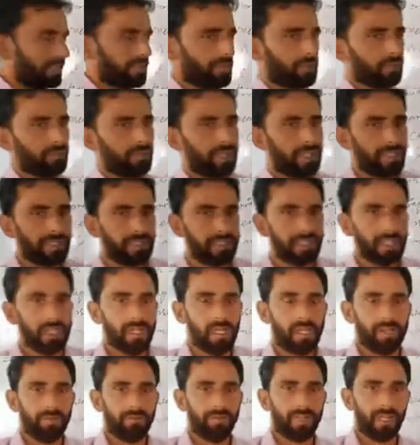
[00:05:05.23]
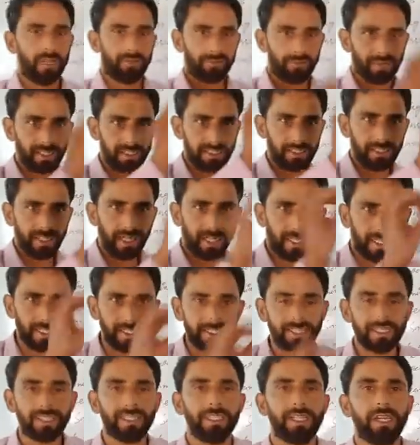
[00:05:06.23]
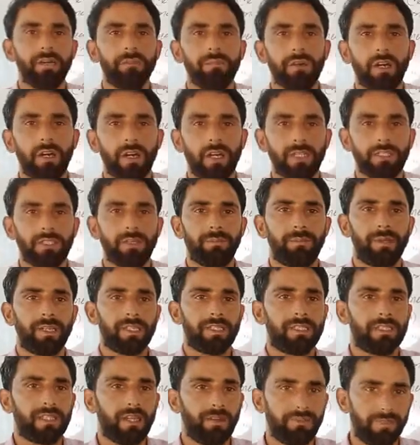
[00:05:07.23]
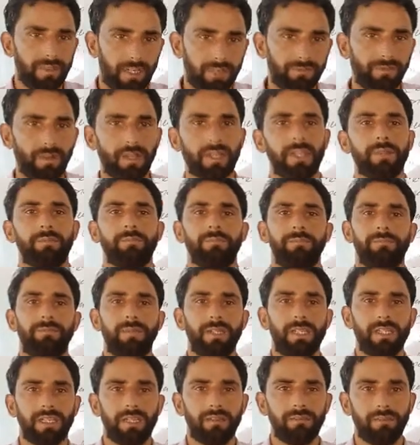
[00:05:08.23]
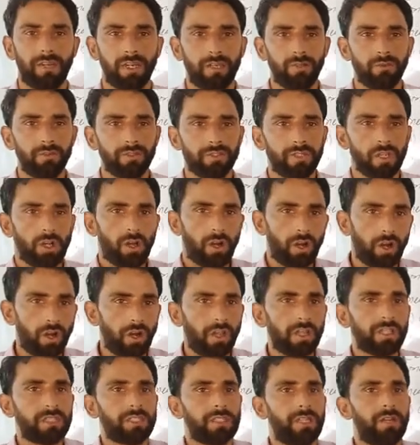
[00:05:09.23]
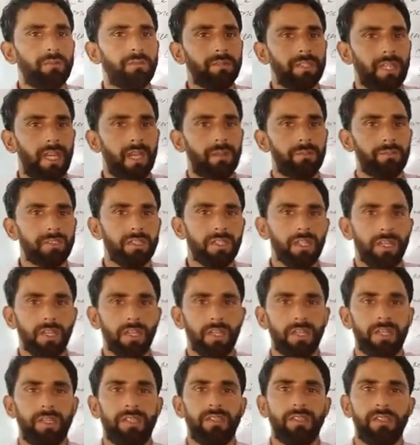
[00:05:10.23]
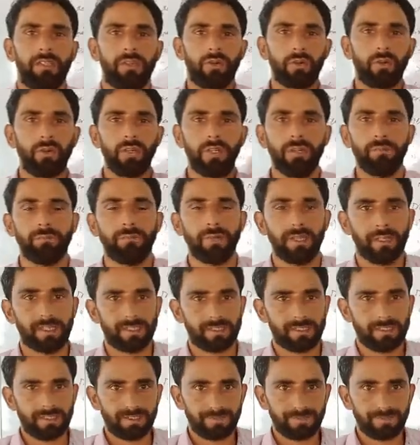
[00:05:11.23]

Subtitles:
students. We are firstly arranging them on the basis of alphabetical values or sometimes in roll numbers,